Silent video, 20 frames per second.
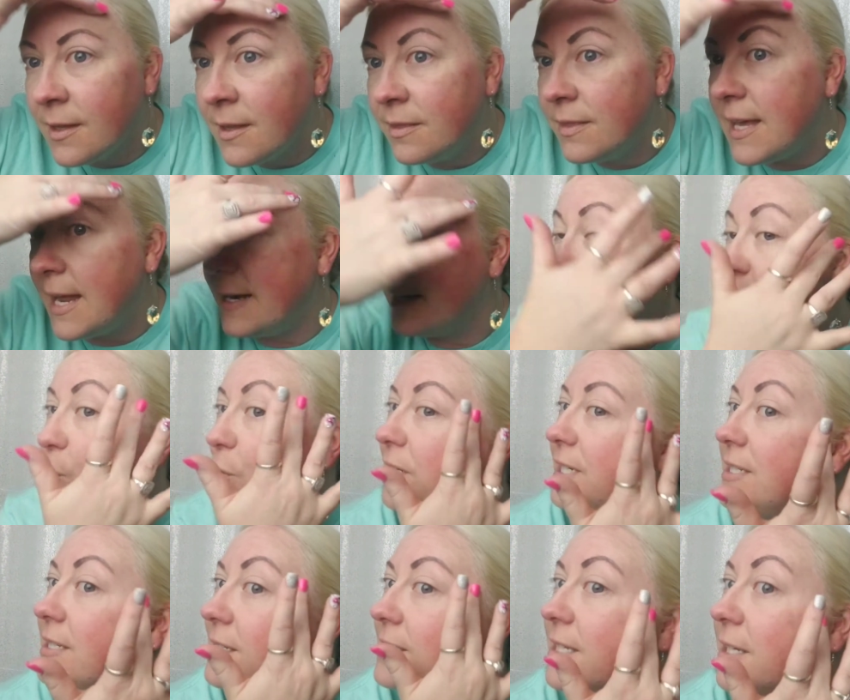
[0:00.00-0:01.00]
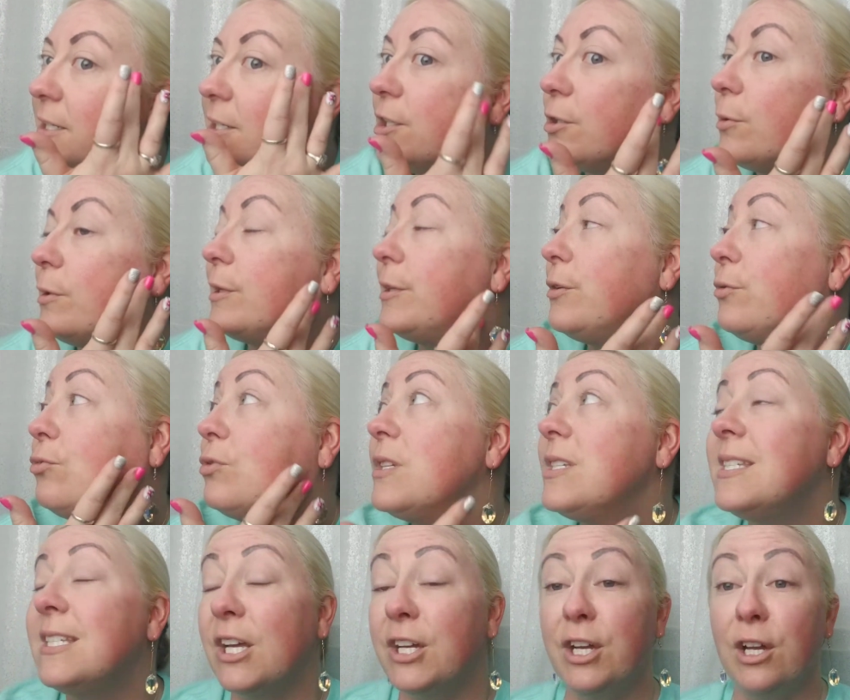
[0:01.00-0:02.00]
that increases
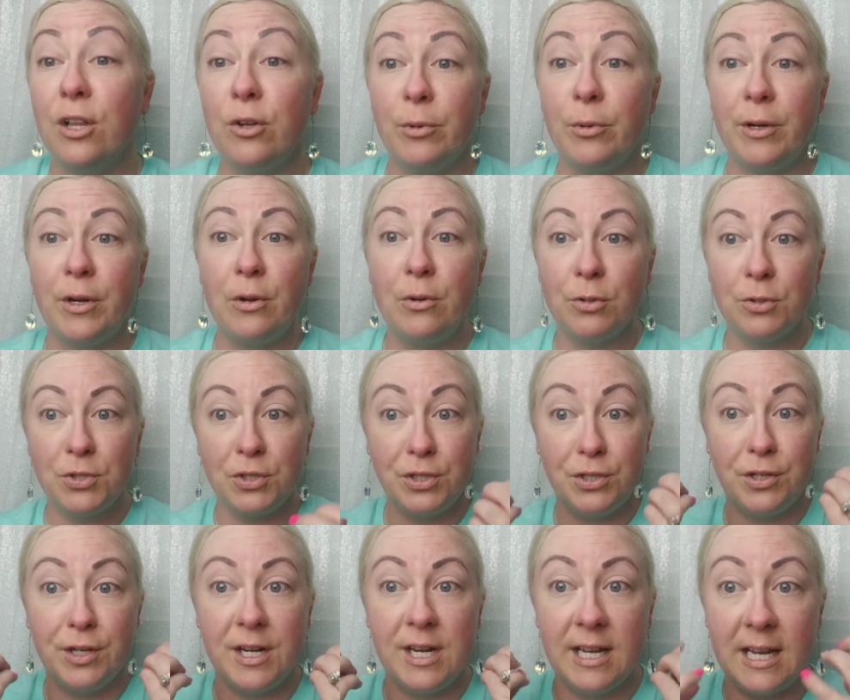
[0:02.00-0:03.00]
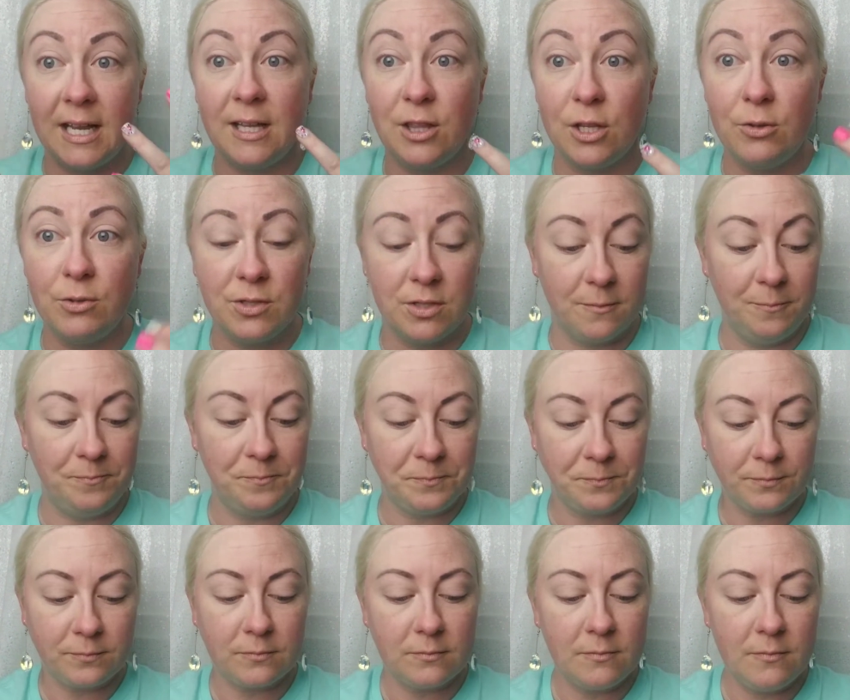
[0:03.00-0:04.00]
cellular renewal, so you're going to get those
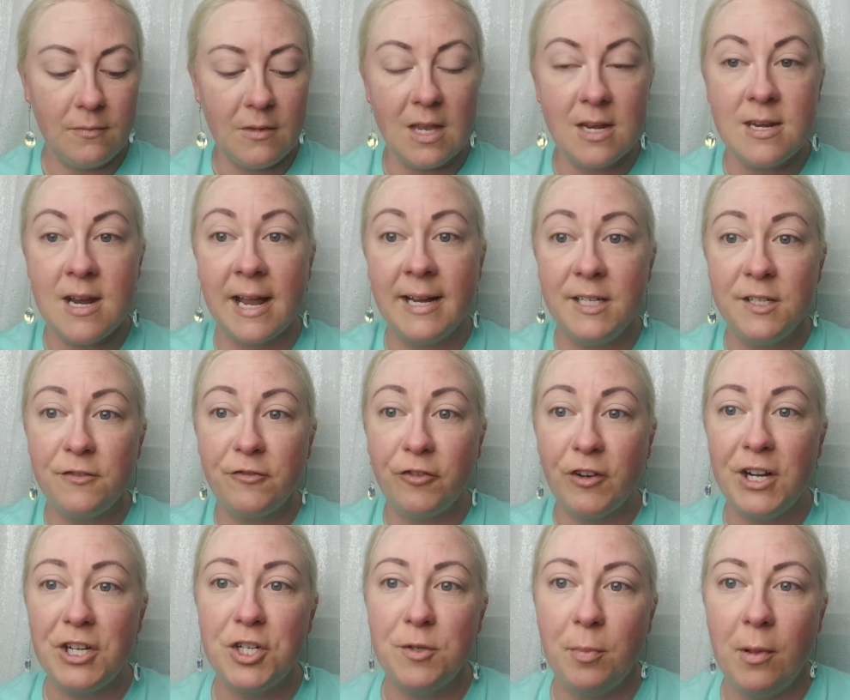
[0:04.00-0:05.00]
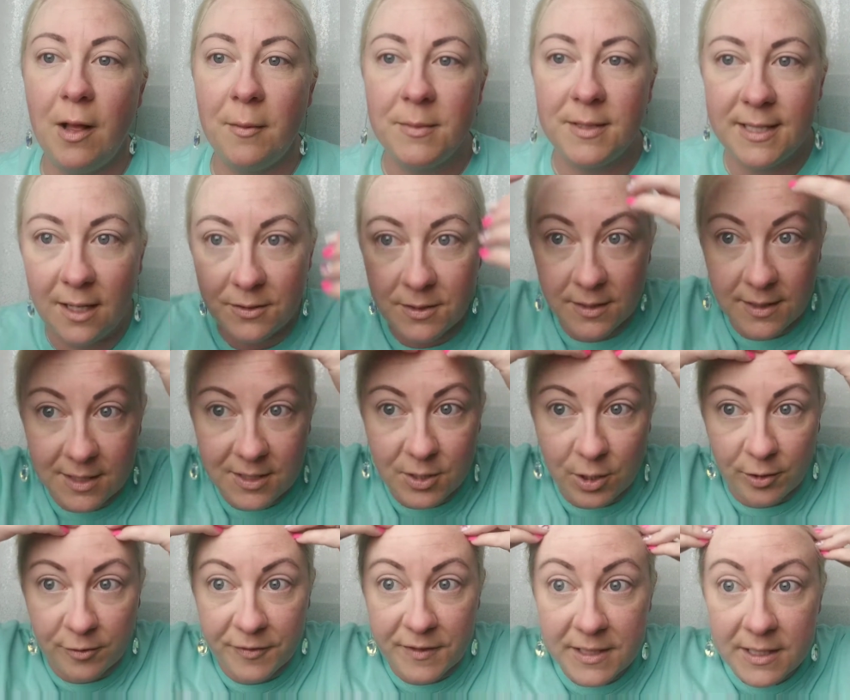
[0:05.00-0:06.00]
nice, fresh, plump cells at the
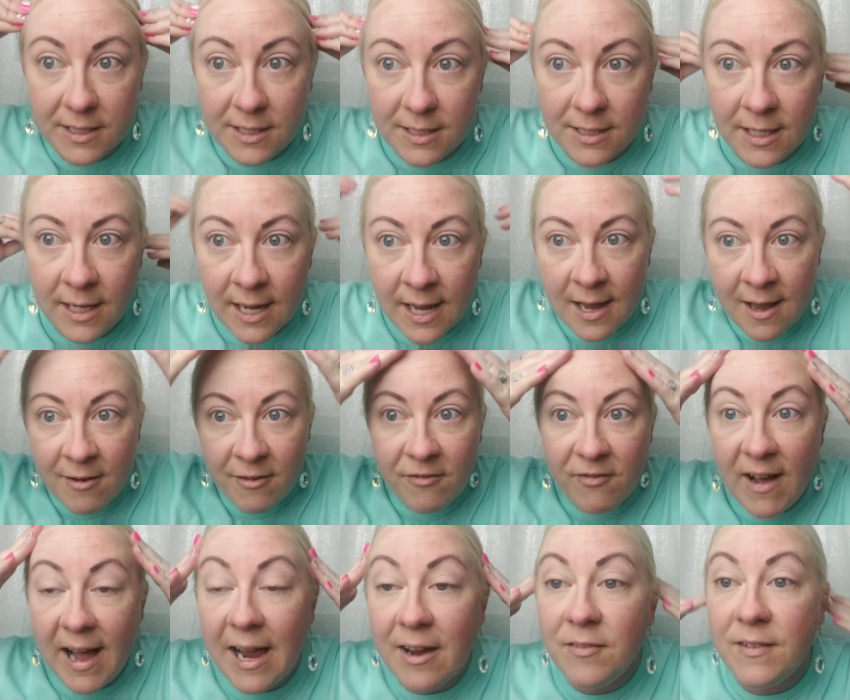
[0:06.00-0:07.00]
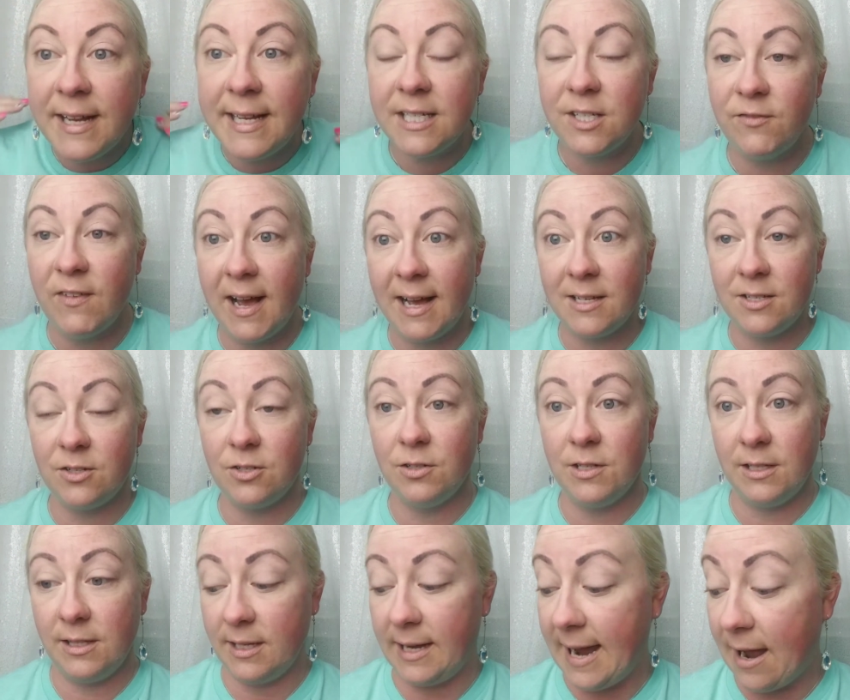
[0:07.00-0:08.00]
surface 5 days faster
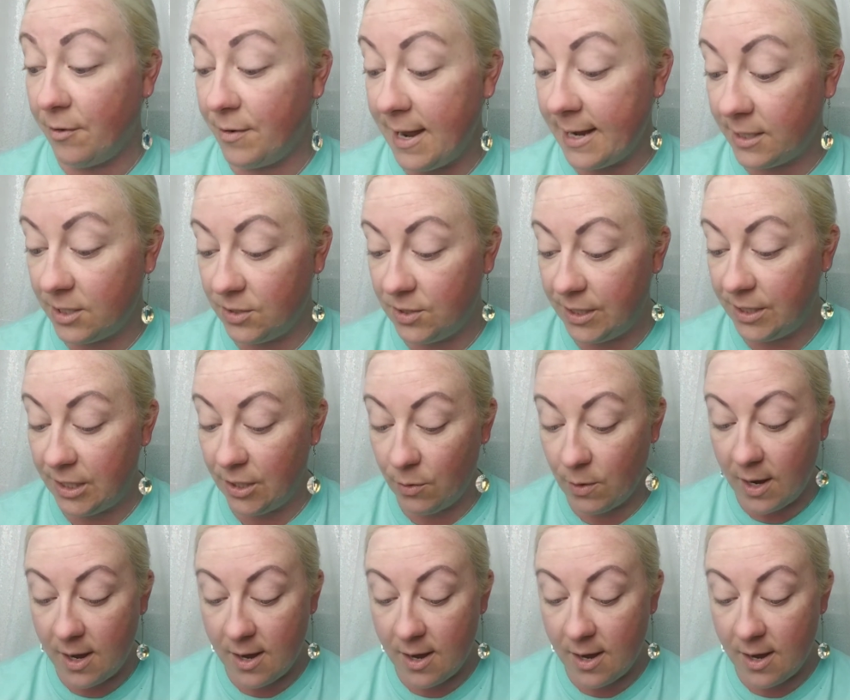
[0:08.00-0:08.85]
than the gal next to you.